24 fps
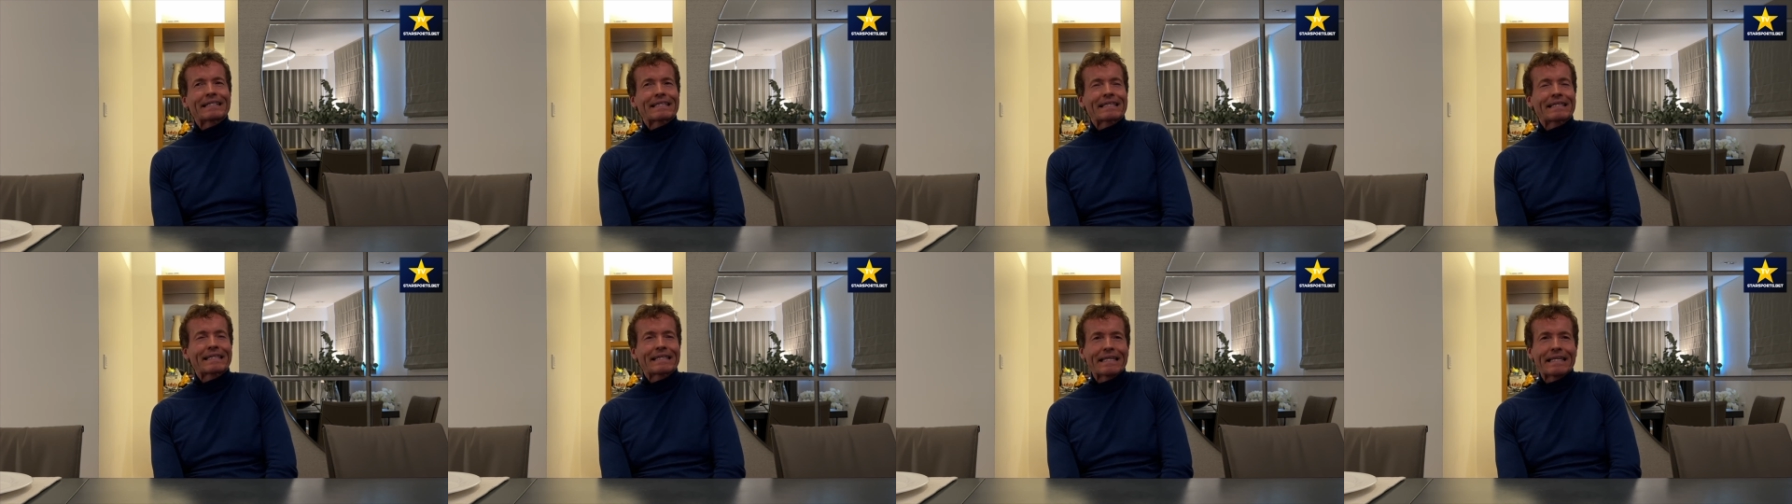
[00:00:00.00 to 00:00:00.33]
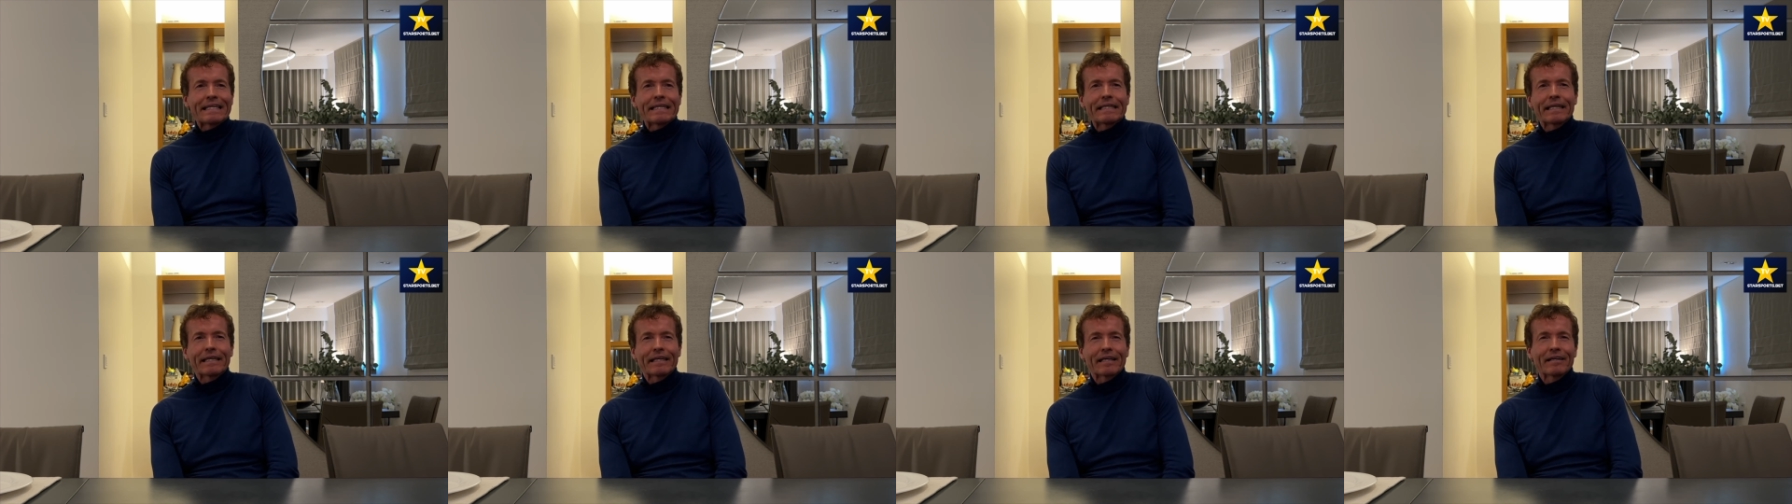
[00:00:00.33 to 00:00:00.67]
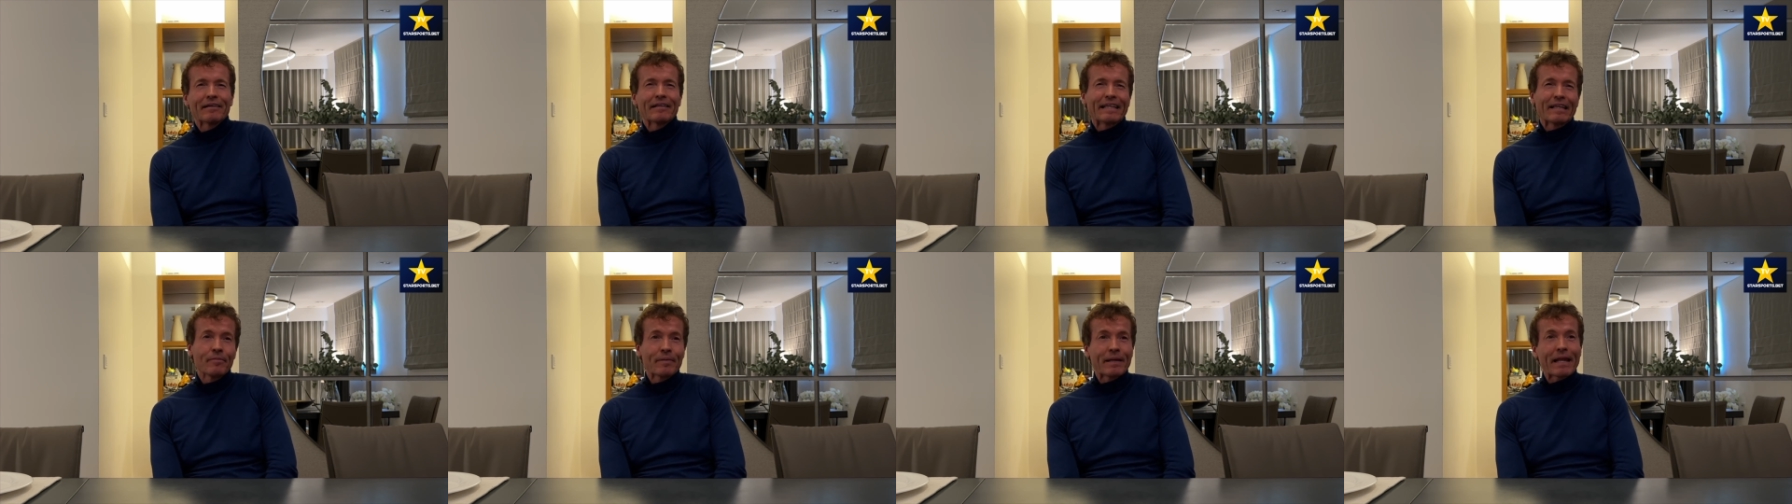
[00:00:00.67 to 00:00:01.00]
thinking
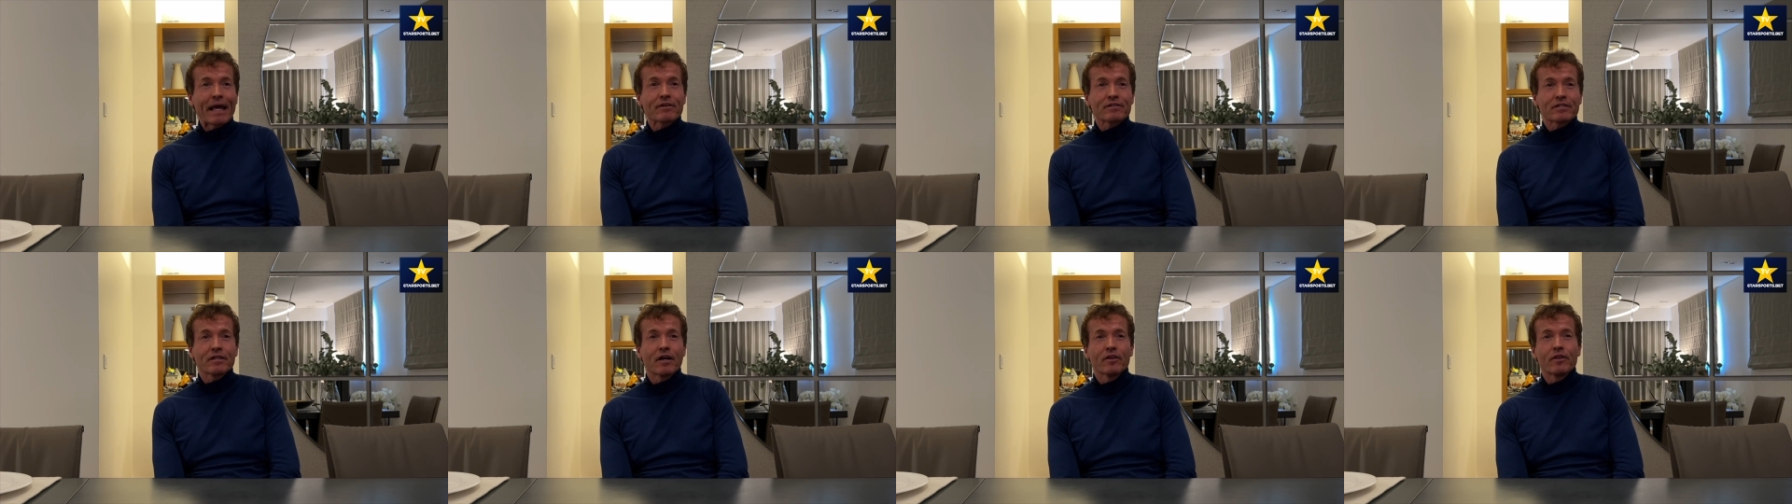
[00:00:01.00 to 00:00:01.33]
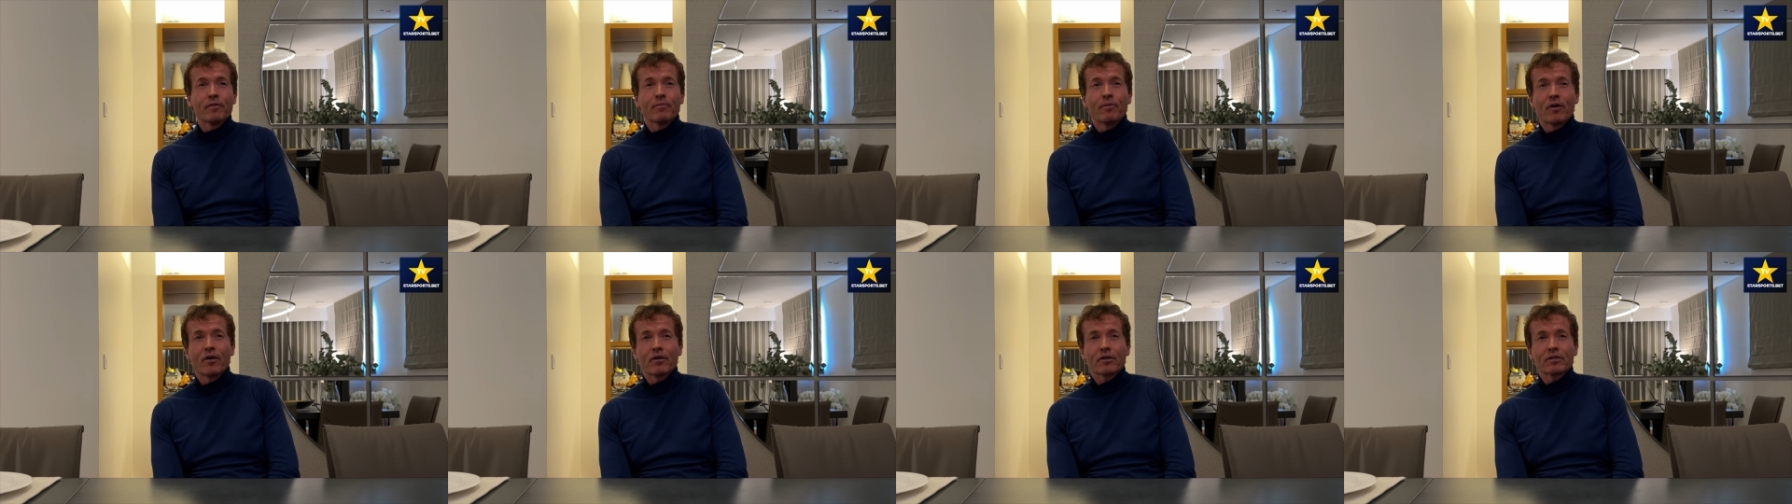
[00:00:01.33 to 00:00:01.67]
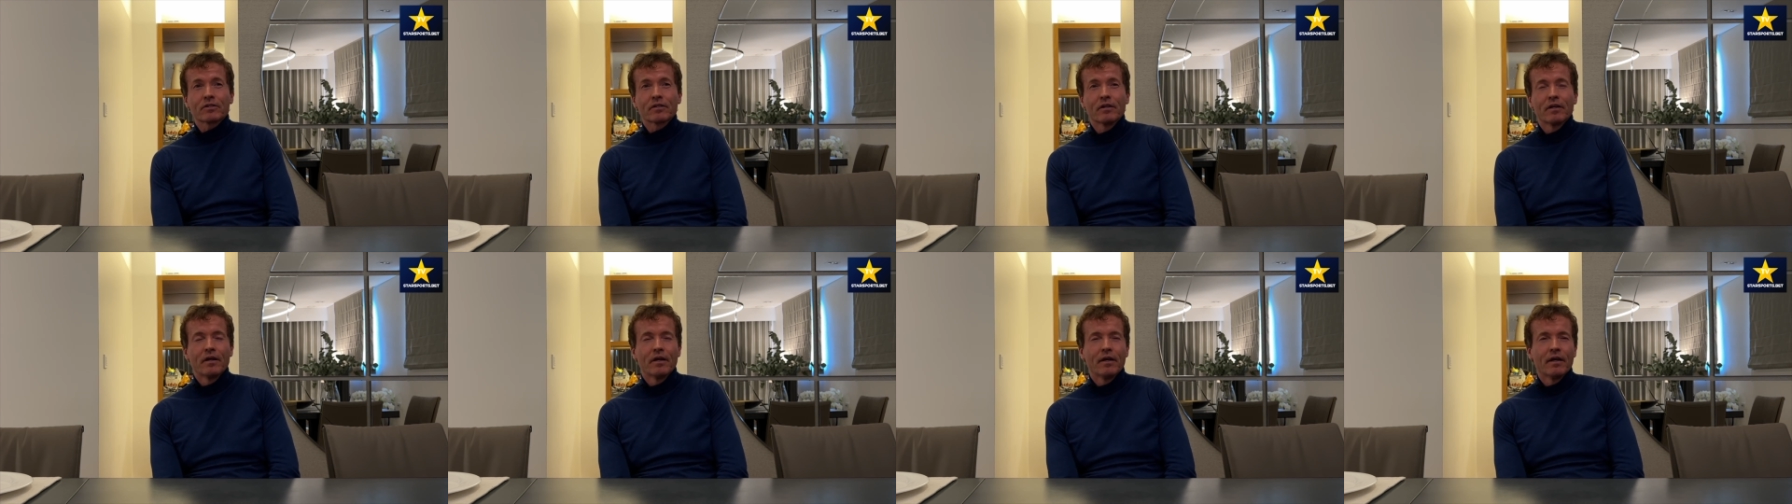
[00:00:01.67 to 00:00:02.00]
a little bit outside the box